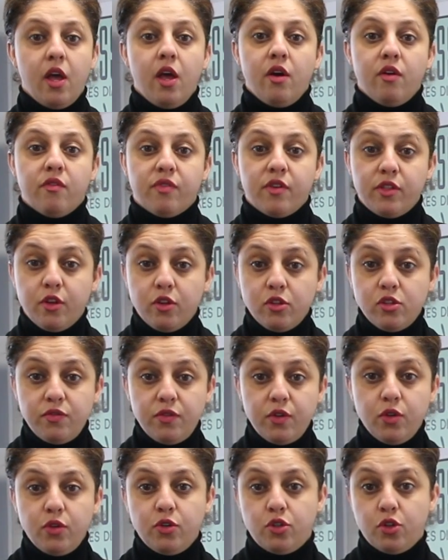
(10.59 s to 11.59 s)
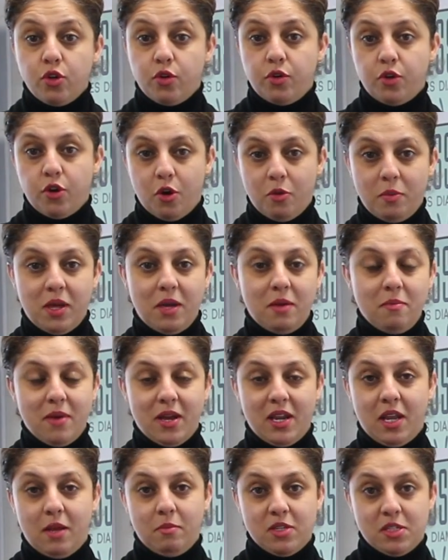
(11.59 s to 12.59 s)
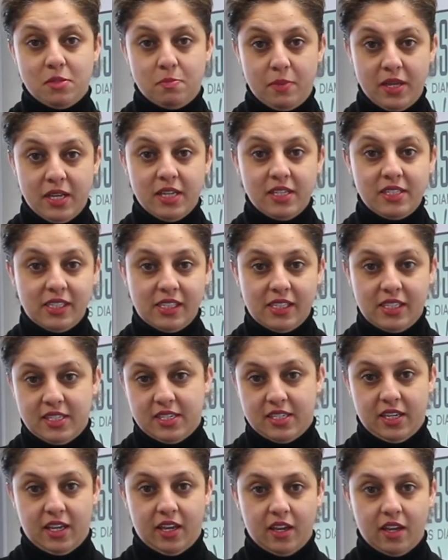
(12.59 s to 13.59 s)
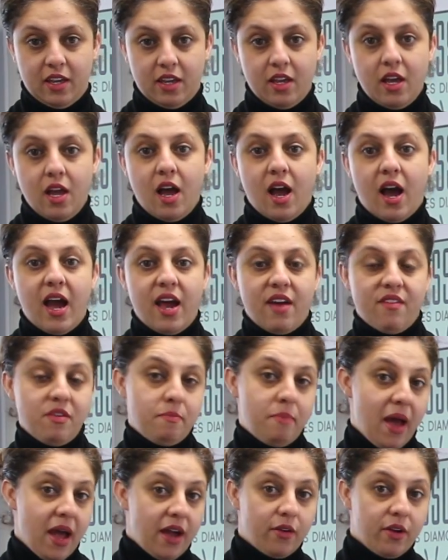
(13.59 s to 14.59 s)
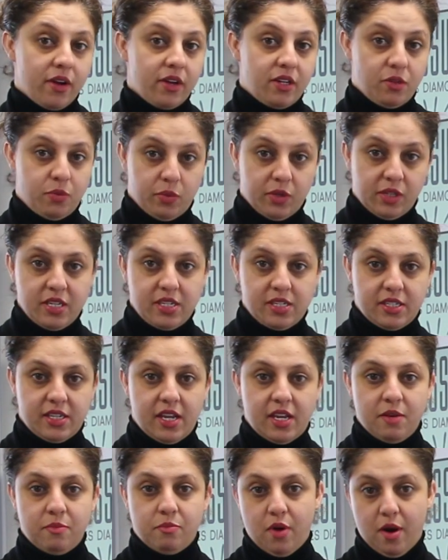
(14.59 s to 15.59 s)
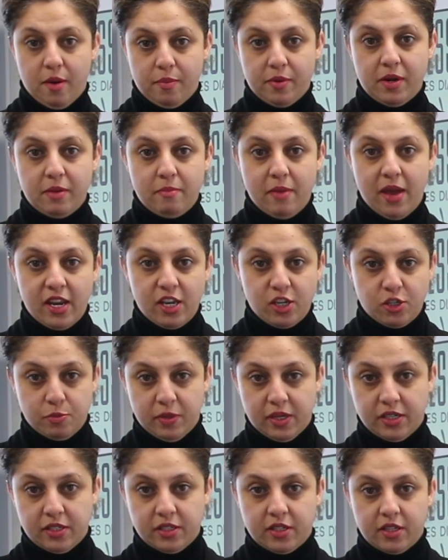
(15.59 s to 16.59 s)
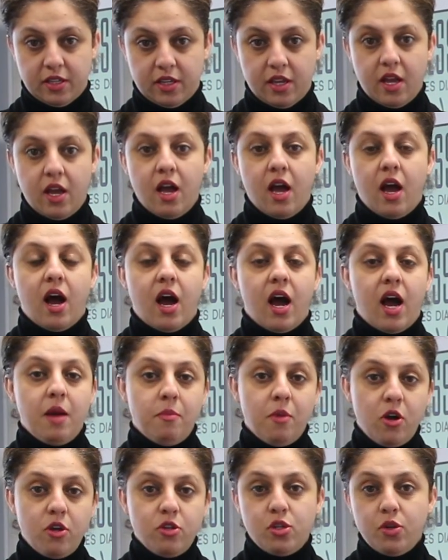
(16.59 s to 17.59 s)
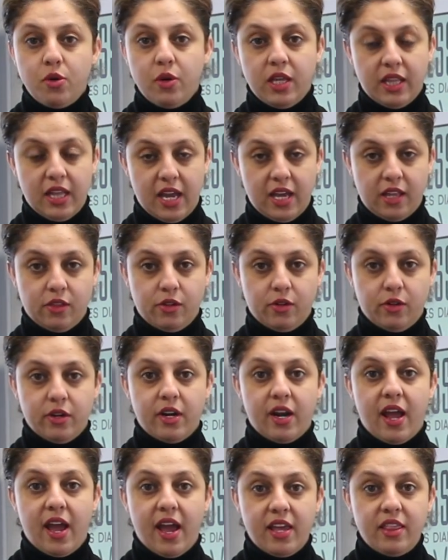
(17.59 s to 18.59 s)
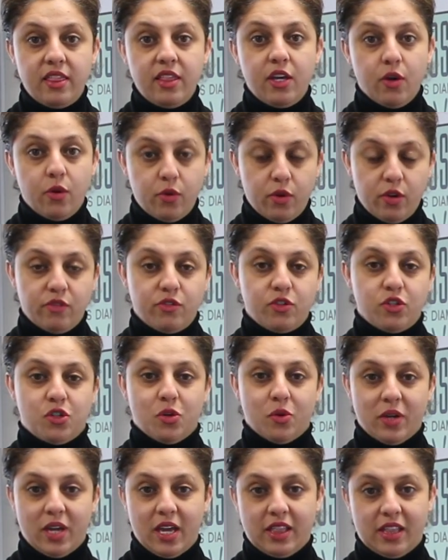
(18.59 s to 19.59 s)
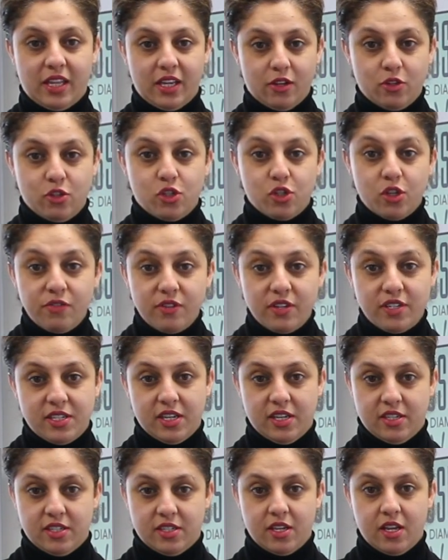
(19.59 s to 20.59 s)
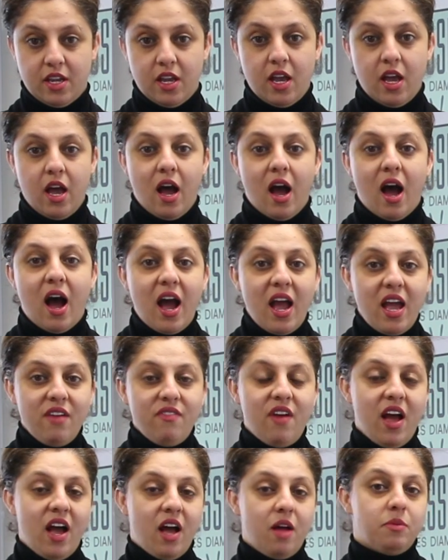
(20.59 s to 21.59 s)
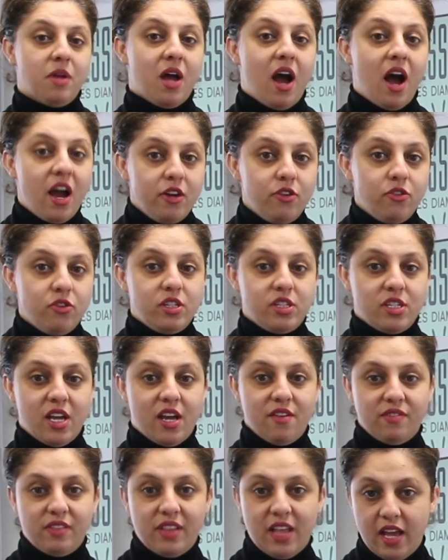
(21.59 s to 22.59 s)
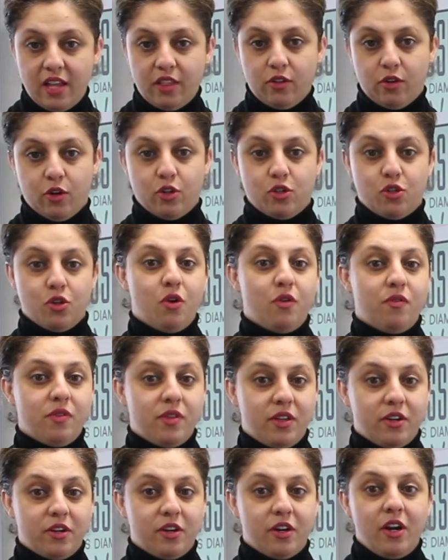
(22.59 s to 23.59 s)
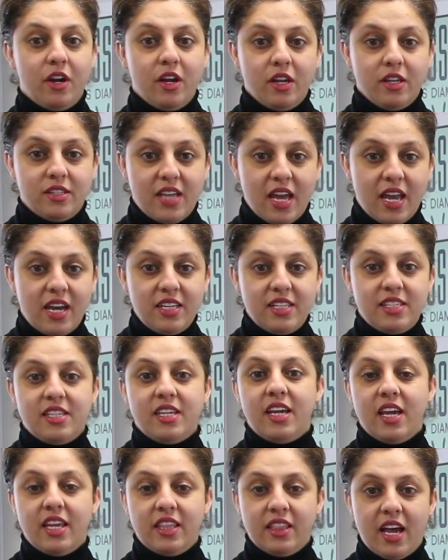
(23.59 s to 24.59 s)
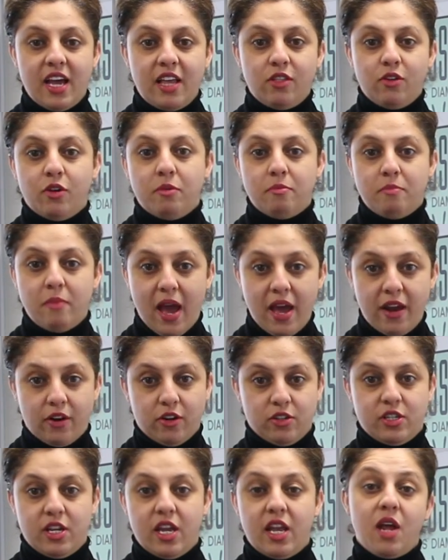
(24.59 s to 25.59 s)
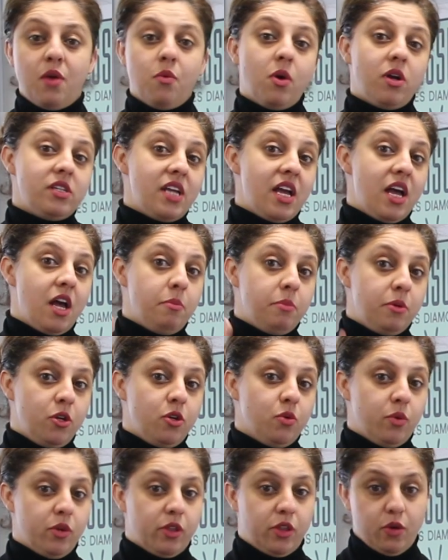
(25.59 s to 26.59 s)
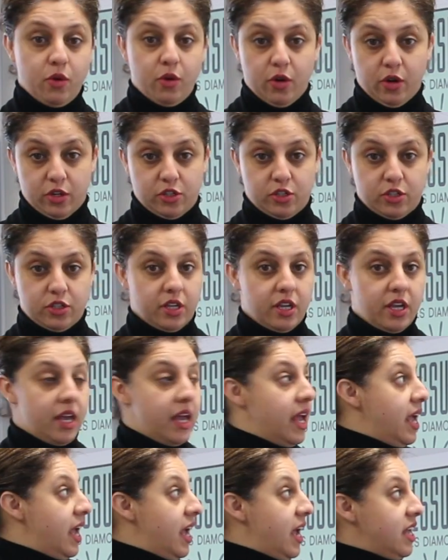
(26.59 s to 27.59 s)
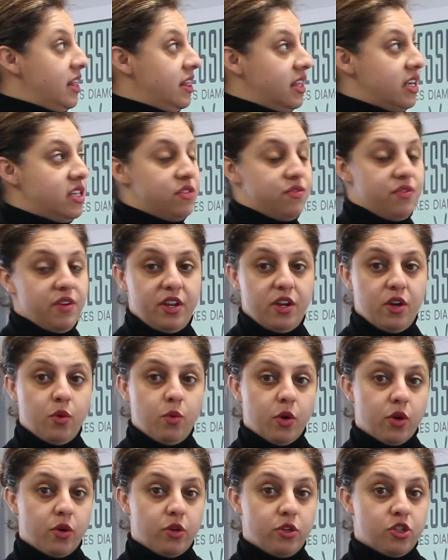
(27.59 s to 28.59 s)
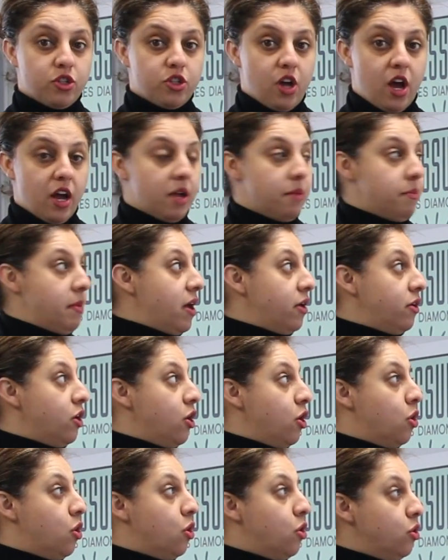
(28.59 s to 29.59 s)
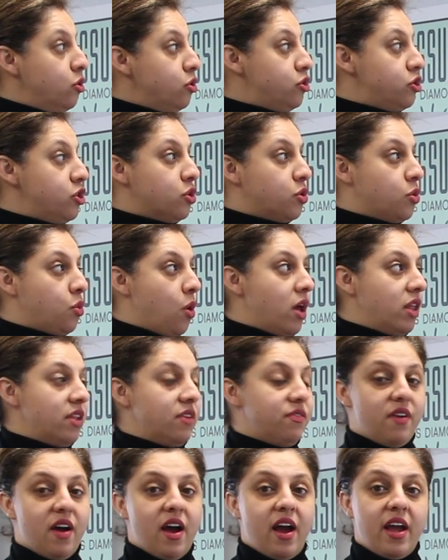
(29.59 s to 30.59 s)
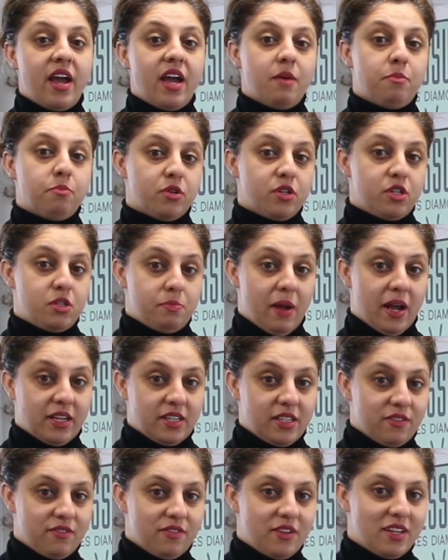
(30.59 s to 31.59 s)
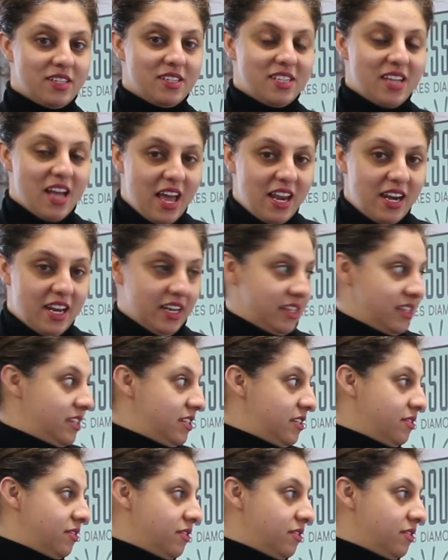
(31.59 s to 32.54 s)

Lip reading: For those of you who don't know me, my name is Bita Delisi. I have a background in real estate and property management. I'm also a landlord and the owner of Stonegate Legal Services. I have helped hundreds of landlords over their tenancy and landlord matters, and I want to help you with yours. In this video, we're going to talk about who should qualify a prospective tenant.